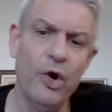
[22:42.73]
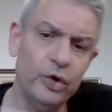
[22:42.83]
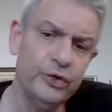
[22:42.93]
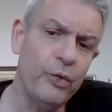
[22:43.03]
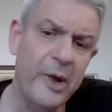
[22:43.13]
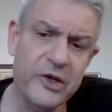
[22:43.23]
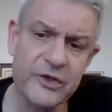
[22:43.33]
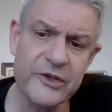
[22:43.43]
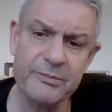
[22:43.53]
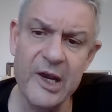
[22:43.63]
Although
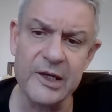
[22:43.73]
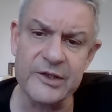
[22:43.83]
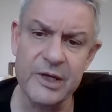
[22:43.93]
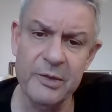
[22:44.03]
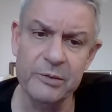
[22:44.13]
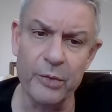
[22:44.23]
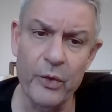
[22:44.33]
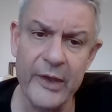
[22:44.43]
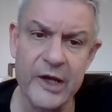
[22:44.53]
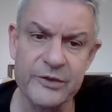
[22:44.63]
patients may exhibit
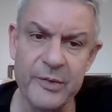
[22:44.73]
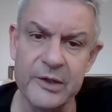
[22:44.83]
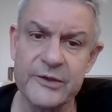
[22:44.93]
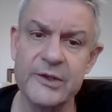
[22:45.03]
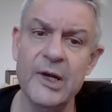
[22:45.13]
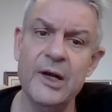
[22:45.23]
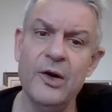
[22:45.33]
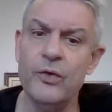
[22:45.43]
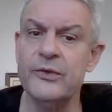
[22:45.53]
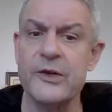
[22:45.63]
both aspects
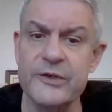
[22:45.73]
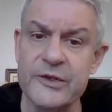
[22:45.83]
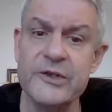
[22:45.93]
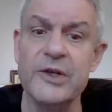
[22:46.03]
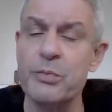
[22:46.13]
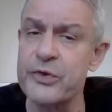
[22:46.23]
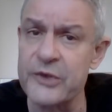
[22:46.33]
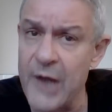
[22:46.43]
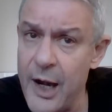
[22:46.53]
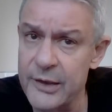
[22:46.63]
of narcissistic
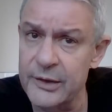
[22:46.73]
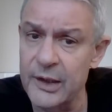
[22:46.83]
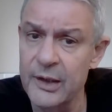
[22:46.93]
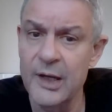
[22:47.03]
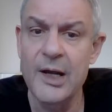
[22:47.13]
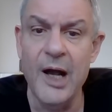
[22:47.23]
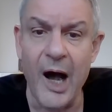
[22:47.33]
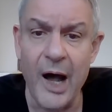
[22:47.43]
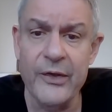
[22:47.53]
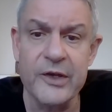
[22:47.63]
personality,
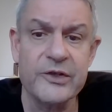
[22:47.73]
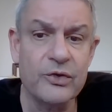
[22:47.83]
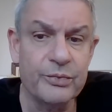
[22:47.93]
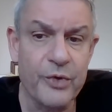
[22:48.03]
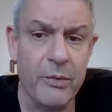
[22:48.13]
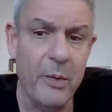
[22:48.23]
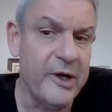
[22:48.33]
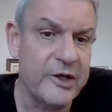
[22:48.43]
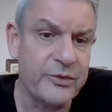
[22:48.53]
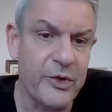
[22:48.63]
others could
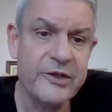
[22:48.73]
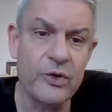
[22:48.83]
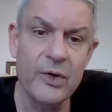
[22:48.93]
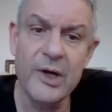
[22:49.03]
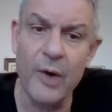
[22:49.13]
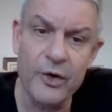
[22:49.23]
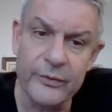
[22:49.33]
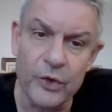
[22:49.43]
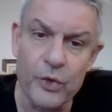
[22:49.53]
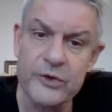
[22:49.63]
probably express only one
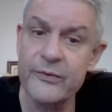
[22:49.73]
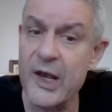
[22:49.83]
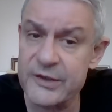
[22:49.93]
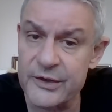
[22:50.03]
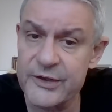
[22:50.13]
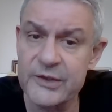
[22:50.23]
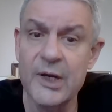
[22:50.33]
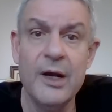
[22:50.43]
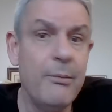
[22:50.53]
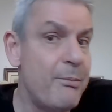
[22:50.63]
of those facets
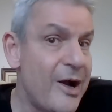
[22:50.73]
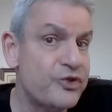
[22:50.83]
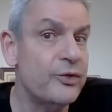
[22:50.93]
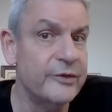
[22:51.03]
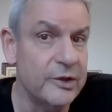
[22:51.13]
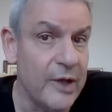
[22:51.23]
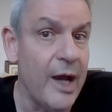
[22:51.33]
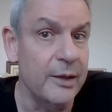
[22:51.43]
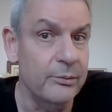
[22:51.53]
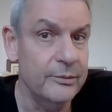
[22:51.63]
much of the
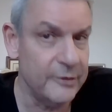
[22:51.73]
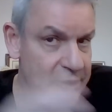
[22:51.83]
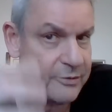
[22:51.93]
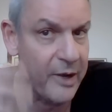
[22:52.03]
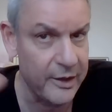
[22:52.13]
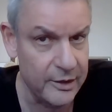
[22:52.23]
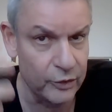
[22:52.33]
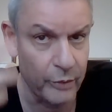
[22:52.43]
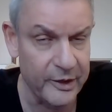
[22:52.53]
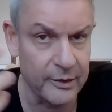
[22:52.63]
time. That's my
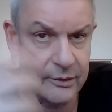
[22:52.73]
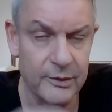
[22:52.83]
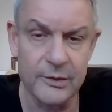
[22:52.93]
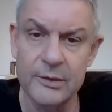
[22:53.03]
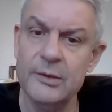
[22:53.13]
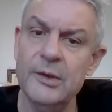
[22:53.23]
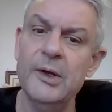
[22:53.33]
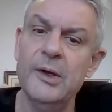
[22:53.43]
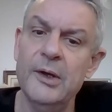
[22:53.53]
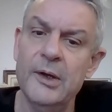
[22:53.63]
dominant
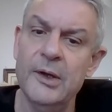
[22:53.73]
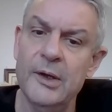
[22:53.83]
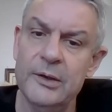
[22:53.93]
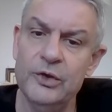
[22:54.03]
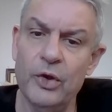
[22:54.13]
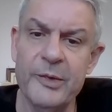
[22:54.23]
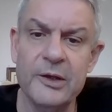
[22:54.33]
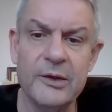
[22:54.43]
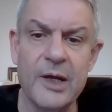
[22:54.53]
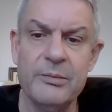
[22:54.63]

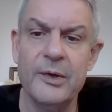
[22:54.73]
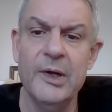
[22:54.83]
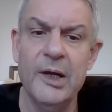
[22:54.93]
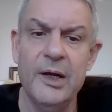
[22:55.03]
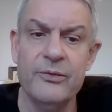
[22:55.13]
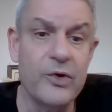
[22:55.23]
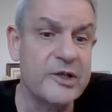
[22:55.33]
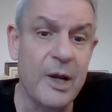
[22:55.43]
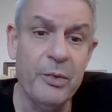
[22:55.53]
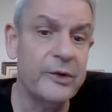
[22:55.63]
type. For
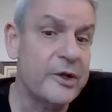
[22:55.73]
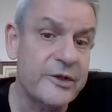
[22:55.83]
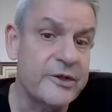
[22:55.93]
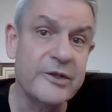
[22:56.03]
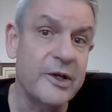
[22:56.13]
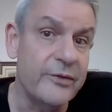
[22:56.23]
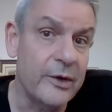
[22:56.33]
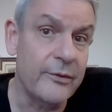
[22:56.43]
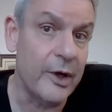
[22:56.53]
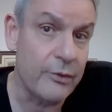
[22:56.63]
example, narcissistic
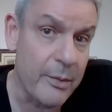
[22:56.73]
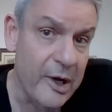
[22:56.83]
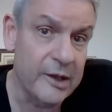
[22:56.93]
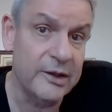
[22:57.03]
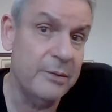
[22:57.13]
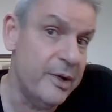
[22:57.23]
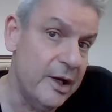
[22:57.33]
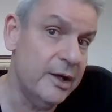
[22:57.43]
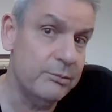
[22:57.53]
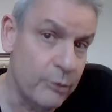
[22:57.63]
vulnerability
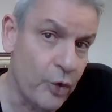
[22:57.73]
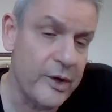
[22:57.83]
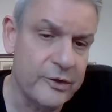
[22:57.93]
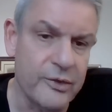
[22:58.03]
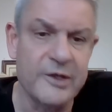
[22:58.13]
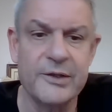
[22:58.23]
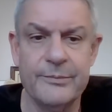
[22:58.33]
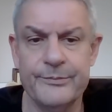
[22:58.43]
being more at risk.